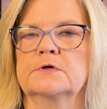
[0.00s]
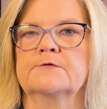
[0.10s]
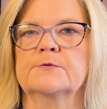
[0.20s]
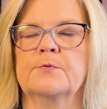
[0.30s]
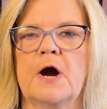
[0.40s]
If
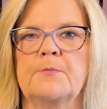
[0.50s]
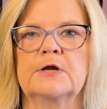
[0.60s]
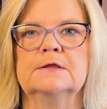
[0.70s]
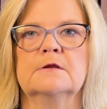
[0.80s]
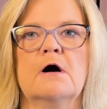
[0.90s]
the
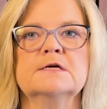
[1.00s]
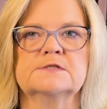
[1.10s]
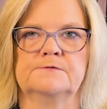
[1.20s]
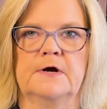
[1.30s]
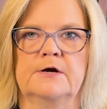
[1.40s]
property
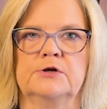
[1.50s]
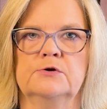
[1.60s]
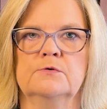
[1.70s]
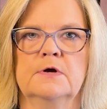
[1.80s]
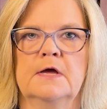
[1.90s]
lost
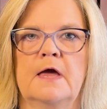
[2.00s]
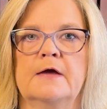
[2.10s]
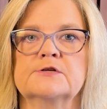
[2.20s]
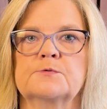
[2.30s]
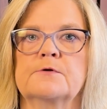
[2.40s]
value
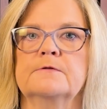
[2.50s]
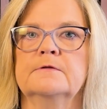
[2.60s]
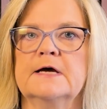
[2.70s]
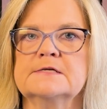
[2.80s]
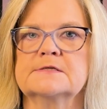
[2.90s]
and is worth
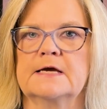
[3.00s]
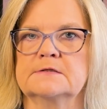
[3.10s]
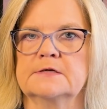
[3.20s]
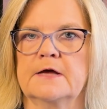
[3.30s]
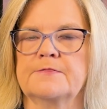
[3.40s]
less at
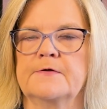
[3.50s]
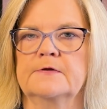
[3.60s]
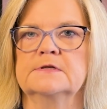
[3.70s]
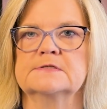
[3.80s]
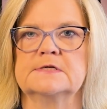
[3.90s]
death than the
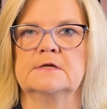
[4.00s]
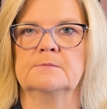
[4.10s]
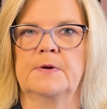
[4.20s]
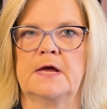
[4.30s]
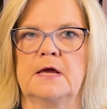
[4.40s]
decedent
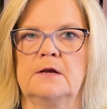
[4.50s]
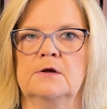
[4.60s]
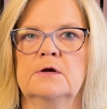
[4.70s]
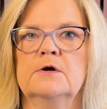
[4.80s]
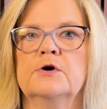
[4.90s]
paid,
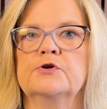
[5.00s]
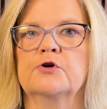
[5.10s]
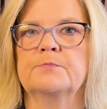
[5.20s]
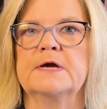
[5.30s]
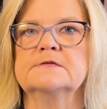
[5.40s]
your
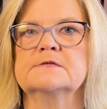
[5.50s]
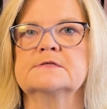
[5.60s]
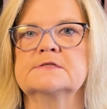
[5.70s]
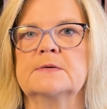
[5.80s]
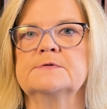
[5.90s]
basis
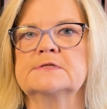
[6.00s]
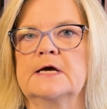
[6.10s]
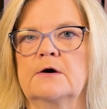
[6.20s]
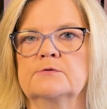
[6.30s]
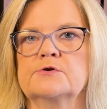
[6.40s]
steps
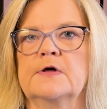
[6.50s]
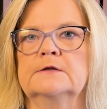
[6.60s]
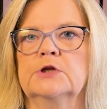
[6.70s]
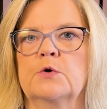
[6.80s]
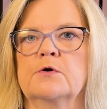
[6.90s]
down to that
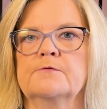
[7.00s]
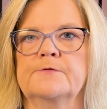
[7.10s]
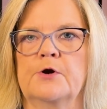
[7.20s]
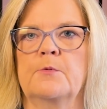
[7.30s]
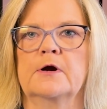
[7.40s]
lower
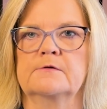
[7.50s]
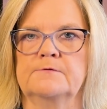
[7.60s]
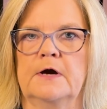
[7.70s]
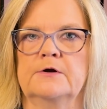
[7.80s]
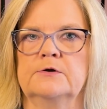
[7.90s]
fair market
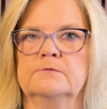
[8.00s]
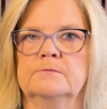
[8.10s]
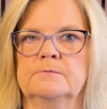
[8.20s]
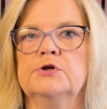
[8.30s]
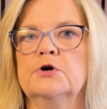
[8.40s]
value.
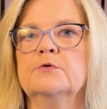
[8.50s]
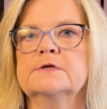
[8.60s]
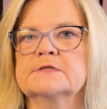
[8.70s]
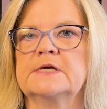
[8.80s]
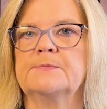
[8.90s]
You don't get
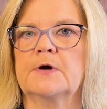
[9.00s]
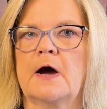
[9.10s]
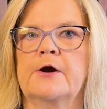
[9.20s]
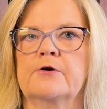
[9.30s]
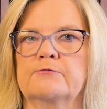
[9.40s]
to keep the
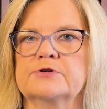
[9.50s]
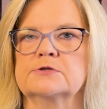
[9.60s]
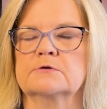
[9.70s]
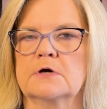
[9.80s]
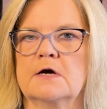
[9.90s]
higher
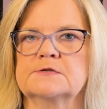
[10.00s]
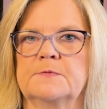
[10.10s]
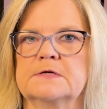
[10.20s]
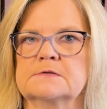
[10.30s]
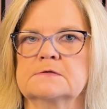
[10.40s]
original cost
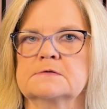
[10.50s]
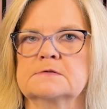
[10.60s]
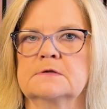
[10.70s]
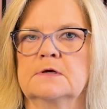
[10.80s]
basis.